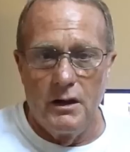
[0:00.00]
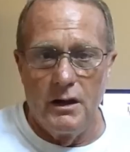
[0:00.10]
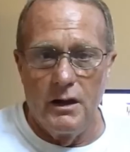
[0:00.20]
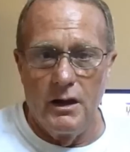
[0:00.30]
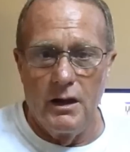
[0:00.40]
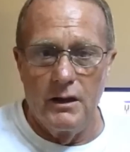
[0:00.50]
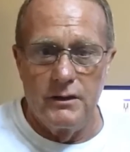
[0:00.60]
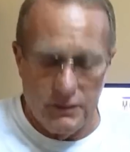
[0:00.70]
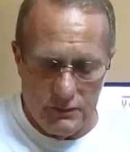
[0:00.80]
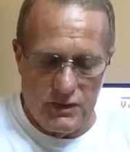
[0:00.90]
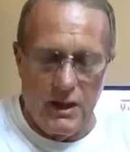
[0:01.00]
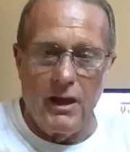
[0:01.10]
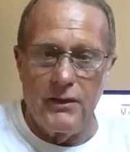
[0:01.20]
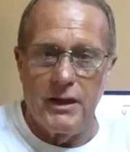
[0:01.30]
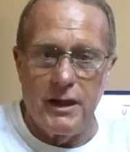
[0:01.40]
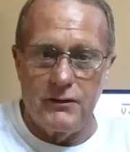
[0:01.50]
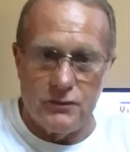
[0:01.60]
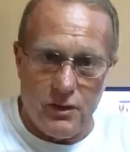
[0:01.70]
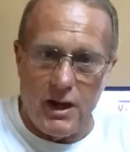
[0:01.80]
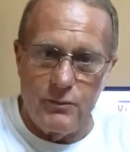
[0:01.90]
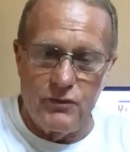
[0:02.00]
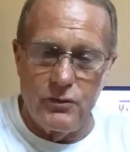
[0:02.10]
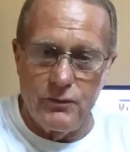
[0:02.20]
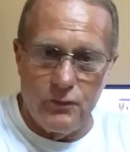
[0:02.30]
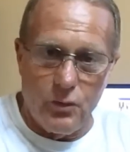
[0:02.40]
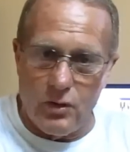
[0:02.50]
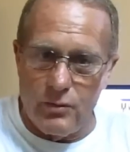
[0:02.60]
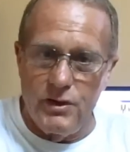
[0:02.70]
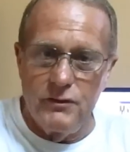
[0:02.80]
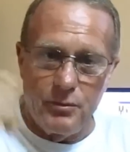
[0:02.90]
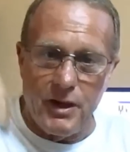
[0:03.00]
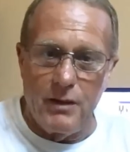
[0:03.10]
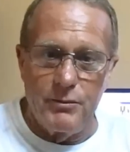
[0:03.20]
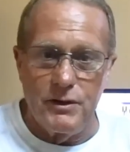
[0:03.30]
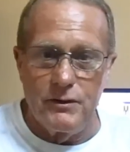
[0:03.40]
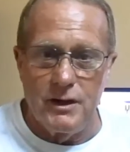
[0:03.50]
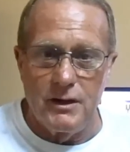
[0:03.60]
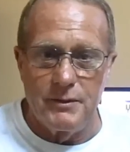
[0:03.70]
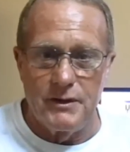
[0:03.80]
You can see how they catch crabs through the floor, move the bamboo up.